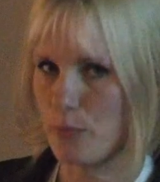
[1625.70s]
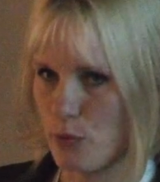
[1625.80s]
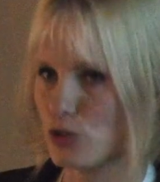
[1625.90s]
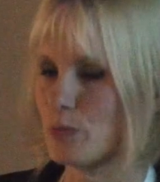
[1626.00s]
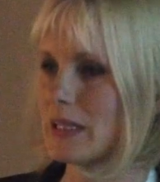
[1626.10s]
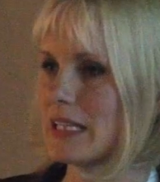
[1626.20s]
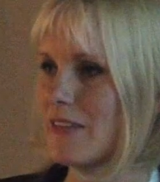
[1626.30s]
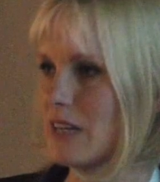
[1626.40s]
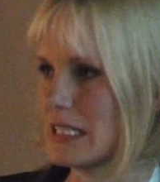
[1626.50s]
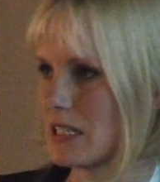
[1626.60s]

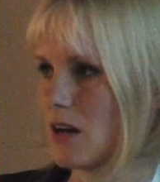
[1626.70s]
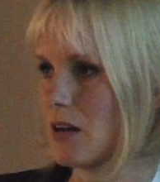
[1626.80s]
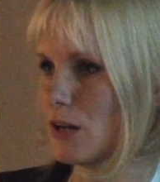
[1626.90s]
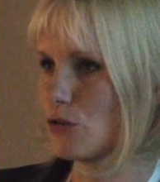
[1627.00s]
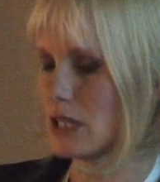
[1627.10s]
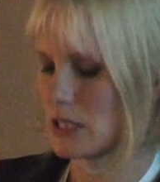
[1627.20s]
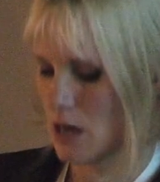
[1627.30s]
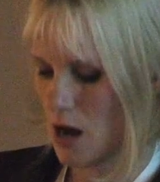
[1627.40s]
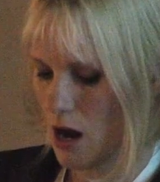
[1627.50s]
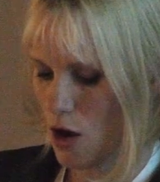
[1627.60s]
perspective is analytics.
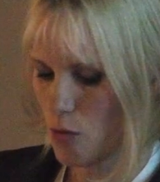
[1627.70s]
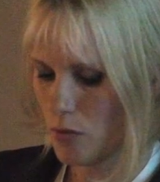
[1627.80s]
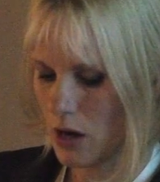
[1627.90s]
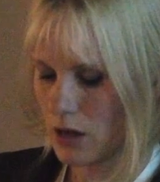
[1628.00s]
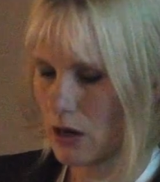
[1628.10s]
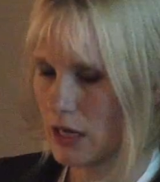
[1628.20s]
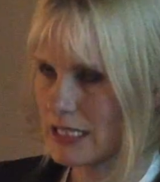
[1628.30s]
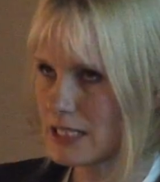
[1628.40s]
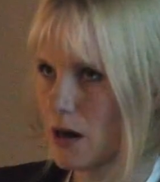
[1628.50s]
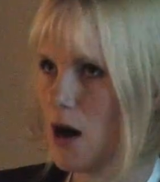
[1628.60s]
How
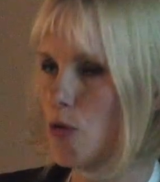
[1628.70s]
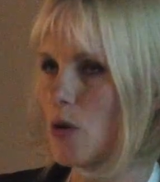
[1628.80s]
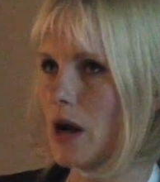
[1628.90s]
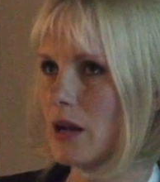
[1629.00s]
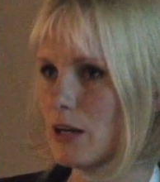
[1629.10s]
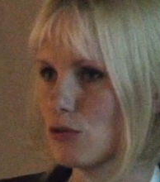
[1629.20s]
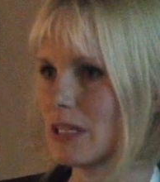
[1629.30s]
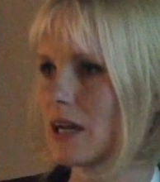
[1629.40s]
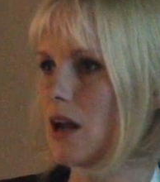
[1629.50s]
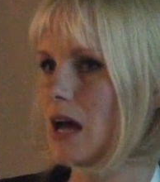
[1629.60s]
is our
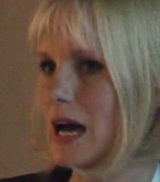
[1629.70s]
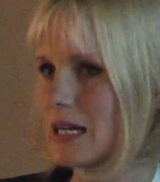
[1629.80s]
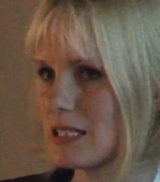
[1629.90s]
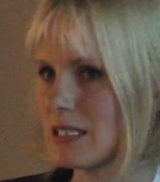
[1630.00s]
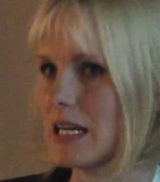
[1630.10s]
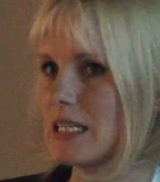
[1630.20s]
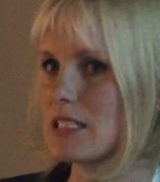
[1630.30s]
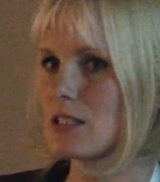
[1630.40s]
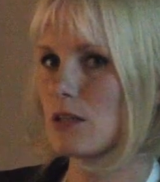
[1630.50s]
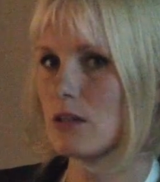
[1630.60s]
analytical assays
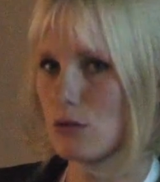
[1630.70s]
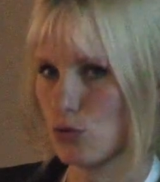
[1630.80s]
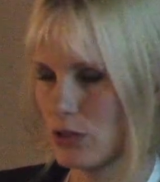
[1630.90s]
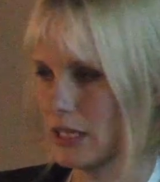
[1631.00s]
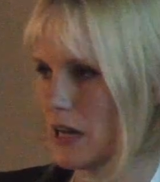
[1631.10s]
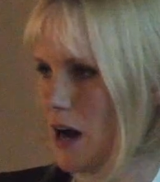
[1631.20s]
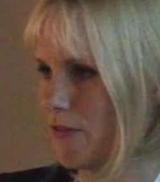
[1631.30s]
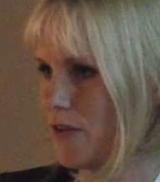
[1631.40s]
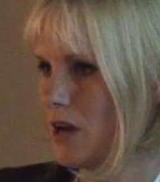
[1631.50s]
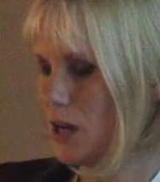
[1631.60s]
good enough?